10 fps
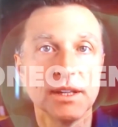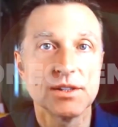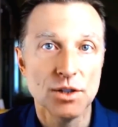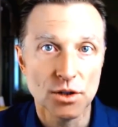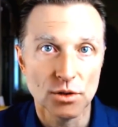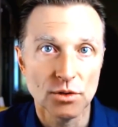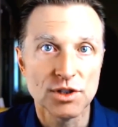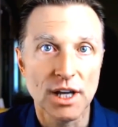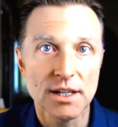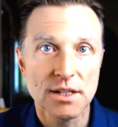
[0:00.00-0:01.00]
means new,
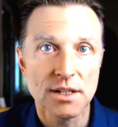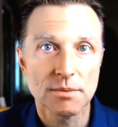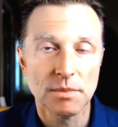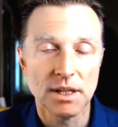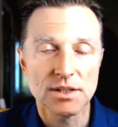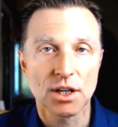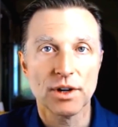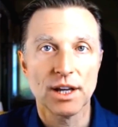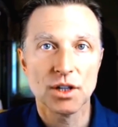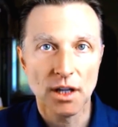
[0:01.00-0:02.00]
genesis means the
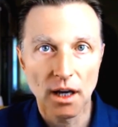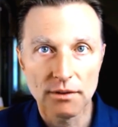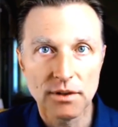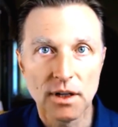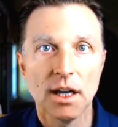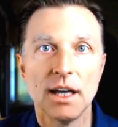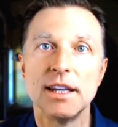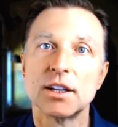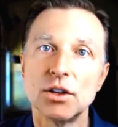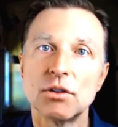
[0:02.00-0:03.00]
creation of, and
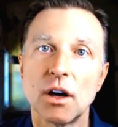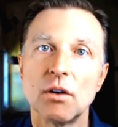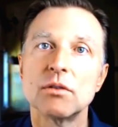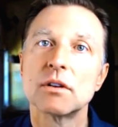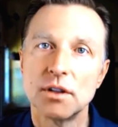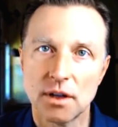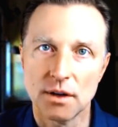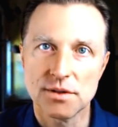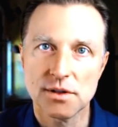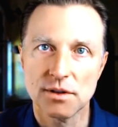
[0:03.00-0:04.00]
then gluco,
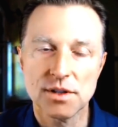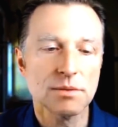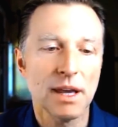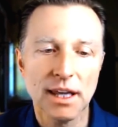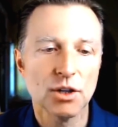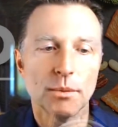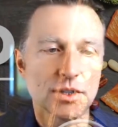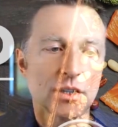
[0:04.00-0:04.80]
glucose. So just making too much